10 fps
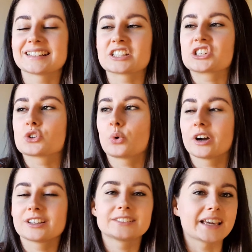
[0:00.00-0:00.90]

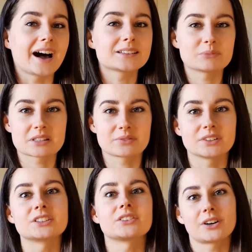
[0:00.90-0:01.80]
enjoy the
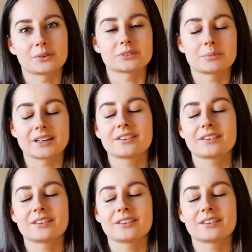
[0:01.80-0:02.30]
atmosphere around me,